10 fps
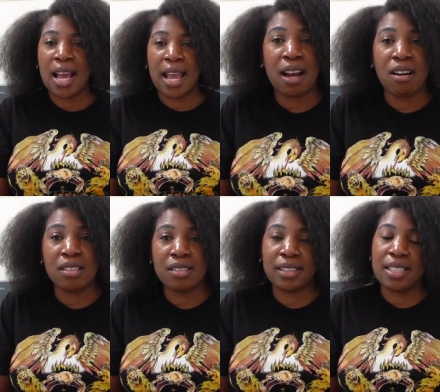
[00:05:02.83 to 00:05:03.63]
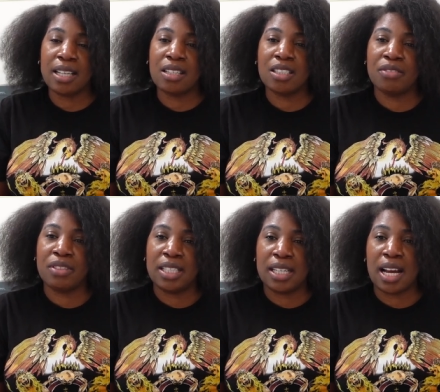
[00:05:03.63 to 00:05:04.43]
And I also think it looks
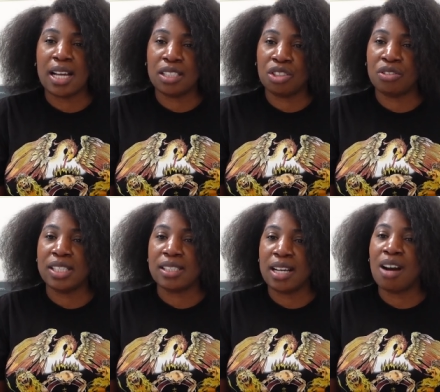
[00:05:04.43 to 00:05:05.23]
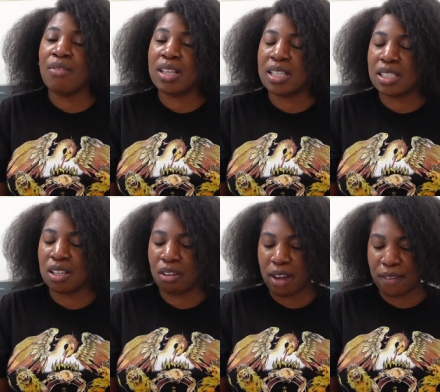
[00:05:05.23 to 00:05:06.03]
really nice dressed down with
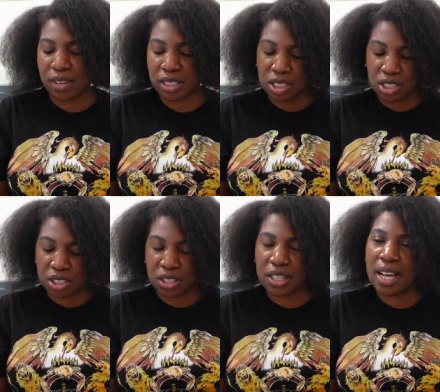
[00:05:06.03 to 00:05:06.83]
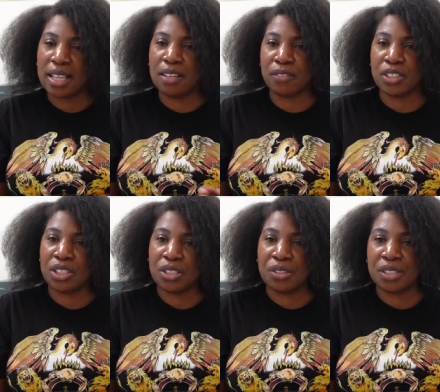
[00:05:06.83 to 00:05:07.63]
this graphic t-shirt. And then for
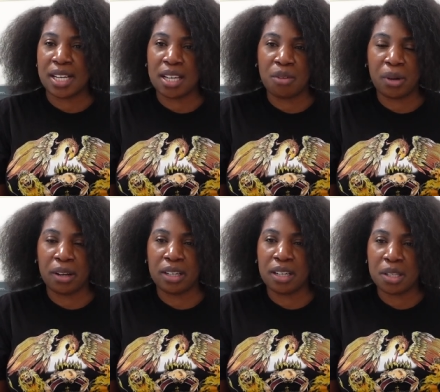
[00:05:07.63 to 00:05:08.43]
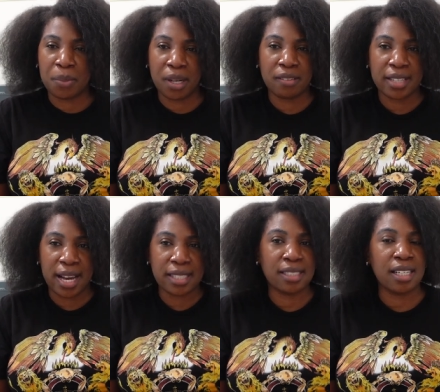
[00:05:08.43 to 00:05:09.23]
shoes, I am wearing another pair of
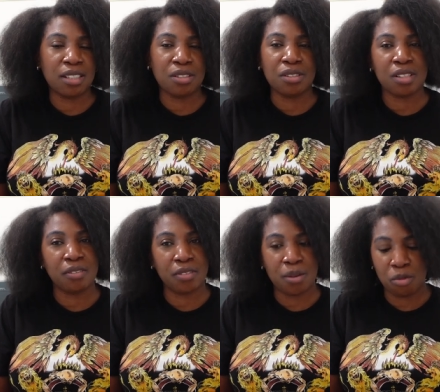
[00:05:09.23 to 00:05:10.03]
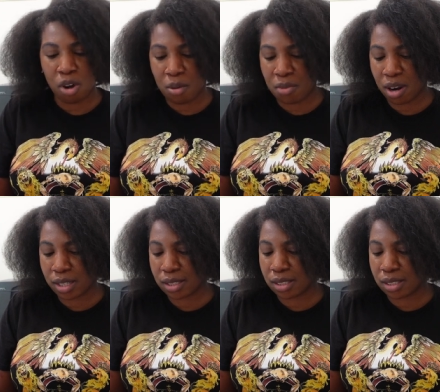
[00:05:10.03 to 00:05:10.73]
dad sandals from Walmart.